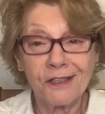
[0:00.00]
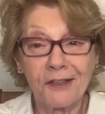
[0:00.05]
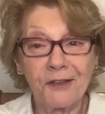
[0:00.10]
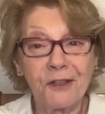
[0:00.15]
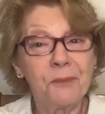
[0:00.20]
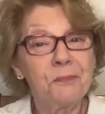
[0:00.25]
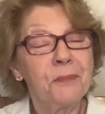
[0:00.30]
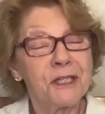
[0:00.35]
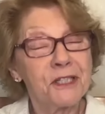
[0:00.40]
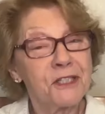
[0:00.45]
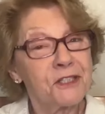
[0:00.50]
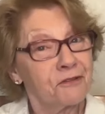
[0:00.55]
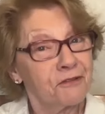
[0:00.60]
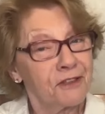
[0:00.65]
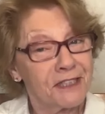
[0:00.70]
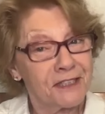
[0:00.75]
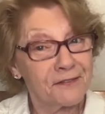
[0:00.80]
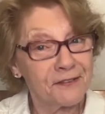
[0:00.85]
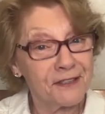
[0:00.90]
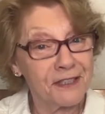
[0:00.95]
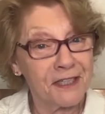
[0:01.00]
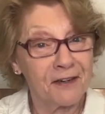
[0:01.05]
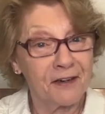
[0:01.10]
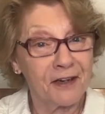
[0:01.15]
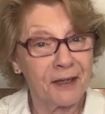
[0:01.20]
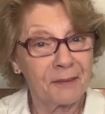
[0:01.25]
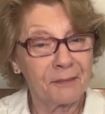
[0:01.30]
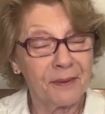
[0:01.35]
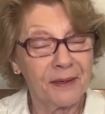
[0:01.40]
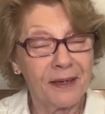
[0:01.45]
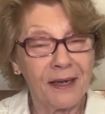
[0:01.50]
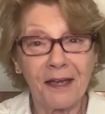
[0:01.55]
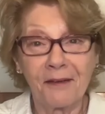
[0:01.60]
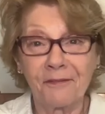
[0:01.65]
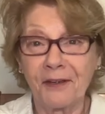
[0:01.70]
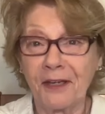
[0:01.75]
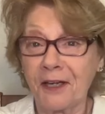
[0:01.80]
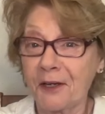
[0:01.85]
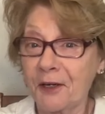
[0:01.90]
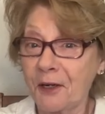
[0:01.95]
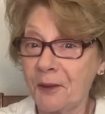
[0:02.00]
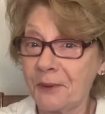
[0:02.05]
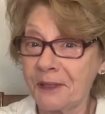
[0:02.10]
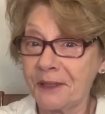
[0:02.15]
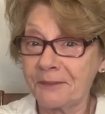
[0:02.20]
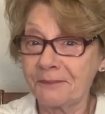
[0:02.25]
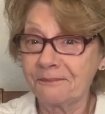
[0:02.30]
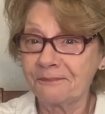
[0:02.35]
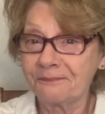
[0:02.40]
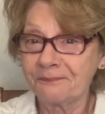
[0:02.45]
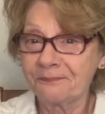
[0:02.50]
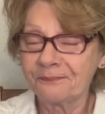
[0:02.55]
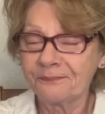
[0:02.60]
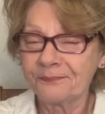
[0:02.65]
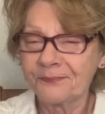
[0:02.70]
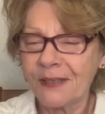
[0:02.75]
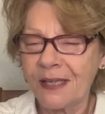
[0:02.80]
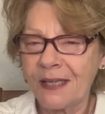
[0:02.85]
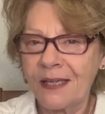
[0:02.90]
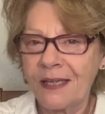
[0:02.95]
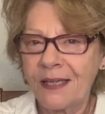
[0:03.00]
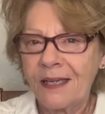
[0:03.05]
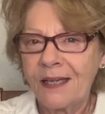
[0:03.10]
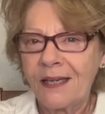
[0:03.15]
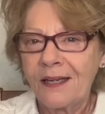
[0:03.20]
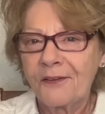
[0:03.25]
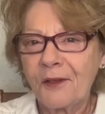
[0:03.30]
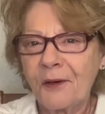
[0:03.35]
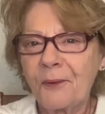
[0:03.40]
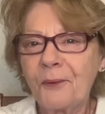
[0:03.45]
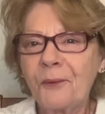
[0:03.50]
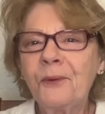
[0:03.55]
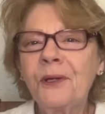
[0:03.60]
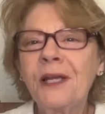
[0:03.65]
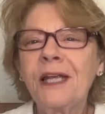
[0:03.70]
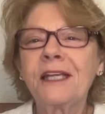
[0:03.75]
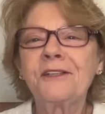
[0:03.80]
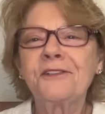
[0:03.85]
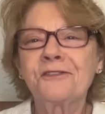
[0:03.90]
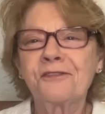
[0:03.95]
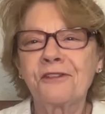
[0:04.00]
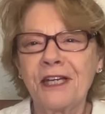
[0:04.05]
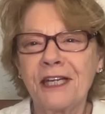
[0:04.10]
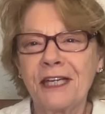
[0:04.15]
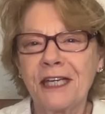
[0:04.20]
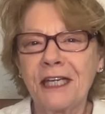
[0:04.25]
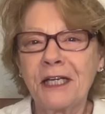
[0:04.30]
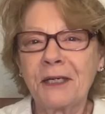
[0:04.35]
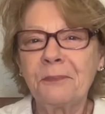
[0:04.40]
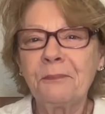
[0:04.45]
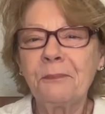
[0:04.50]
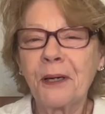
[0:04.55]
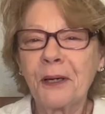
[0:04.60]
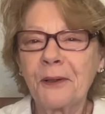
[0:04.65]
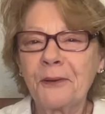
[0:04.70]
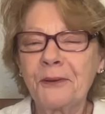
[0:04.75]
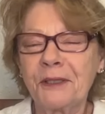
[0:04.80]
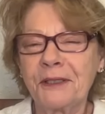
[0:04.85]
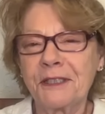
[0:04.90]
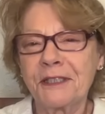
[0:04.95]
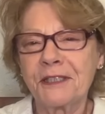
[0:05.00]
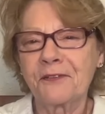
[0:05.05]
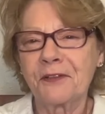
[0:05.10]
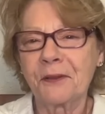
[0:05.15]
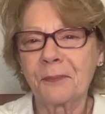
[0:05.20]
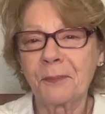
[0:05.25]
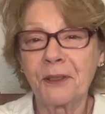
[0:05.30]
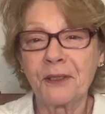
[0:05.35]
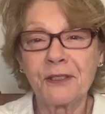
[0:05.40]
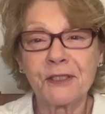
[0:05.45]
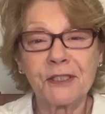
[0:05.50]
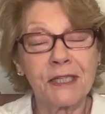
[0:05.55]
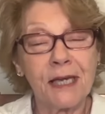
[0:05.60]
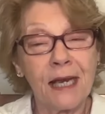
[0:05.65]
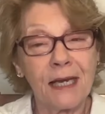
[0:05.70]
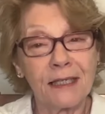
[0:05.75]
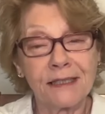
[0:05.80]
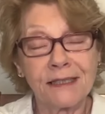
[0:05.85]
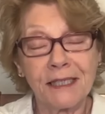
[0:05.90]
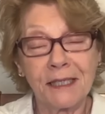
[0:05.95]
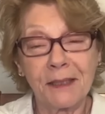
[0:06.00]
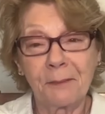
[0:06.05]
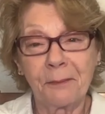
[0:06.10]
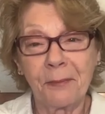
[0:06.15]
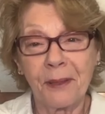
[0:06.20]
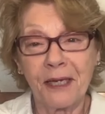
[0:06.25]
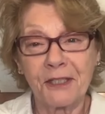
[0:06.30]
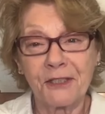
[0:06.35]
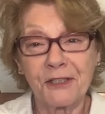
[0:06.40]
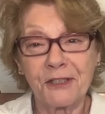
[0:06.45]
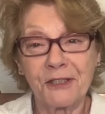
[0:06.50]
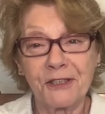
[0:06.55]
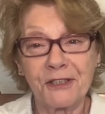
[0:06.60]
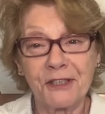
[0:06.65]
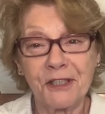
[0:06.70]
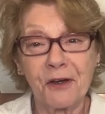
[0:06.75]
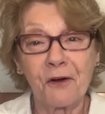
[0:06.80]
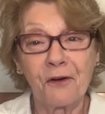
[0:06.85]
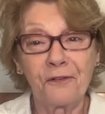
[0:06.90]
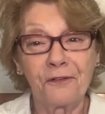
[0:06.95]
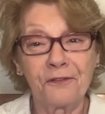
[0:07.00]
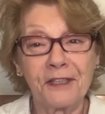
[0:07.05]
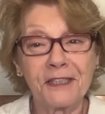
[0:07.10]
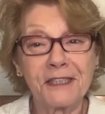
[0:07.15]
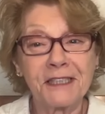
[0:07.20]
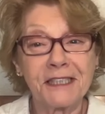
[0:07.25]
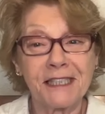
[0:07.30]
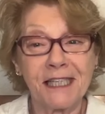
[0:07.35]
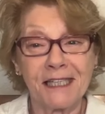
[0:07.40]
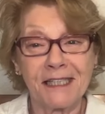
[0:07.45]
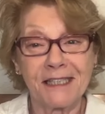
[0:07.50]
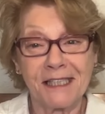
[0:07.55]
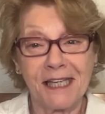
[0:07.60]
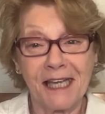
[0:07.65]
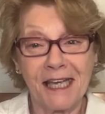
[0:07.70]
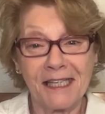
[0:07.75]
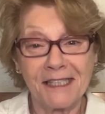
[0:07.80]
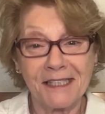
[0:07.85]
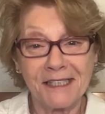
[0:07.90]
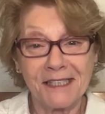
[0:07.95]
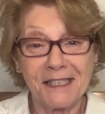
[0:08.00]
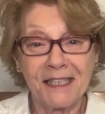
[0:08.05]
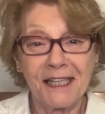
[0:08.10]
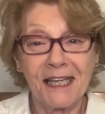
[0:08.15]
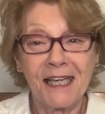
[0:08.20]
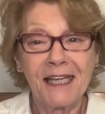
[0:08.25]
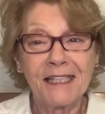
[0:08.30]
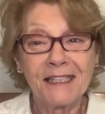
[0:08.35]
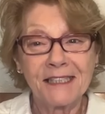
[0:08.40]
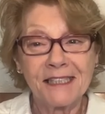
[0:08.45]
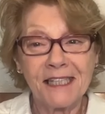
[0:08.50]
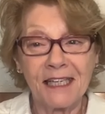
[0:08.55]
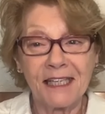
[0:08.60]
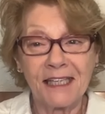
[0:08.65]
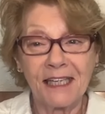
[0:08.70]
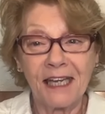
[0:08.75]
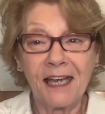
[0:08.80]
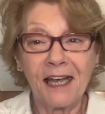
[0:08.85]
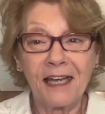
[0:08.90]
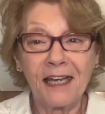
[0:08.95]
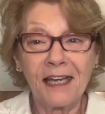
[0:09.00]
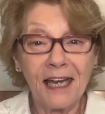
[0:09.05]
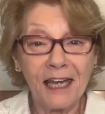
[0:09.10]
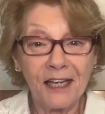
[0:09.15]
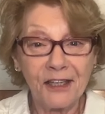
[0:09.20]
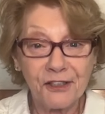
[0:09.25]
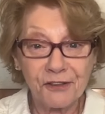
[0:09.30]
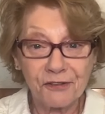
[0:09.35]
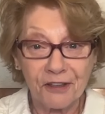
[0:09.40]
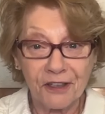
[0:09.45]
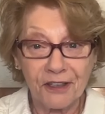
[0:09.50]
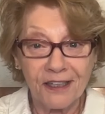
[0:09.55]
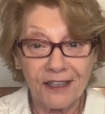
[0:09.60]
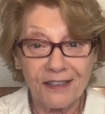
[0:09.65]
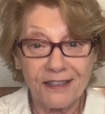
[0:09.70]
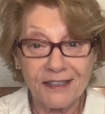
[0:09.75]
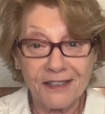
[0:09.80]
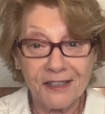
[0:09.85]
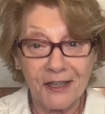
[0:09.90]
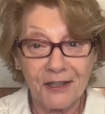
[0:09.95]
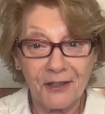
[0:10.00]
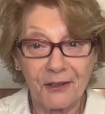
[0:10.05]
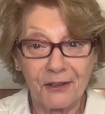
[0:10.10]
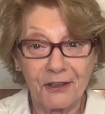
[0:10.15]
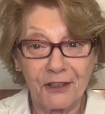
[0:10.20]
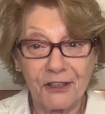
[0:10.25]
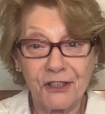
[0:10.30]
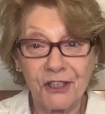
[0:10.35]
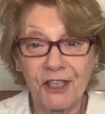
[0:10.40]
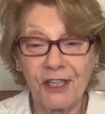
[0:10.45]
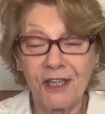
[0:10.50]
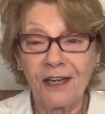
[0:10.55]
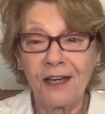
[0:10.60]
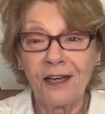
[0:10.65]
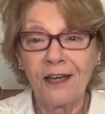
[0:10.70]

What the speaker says: and the mysteries of time have in common? They're all intriguing components of the personality and passions of today's guest, senior lecturer in psychology,